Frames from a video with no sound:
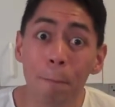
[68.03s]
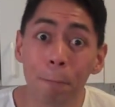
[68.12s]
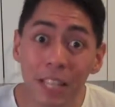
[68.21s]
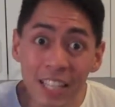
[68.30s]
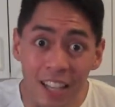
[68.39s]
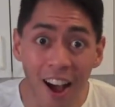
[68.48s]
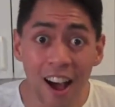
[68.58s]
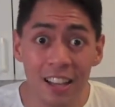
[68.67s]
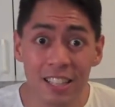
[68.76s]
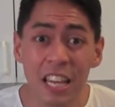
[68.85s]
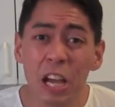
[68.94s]

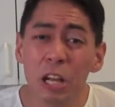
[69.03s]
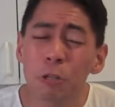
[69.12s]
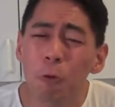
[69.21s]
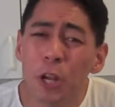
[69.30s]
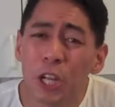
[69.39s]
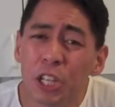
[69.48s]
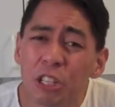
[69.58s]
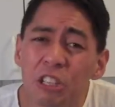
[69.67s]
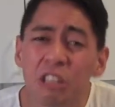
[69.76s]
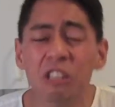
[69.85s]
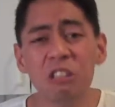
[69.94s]
because it is very
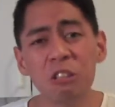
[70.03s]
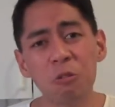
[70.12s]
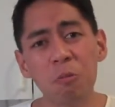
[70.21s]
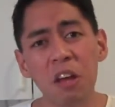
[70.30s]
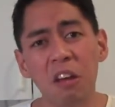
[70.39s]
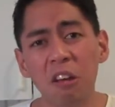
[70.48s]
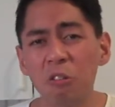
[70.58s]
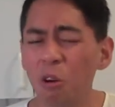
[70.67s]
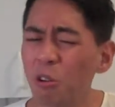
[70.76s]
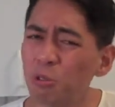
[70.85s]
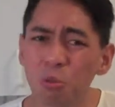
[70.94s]
easy to make and
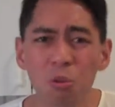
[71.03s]
not so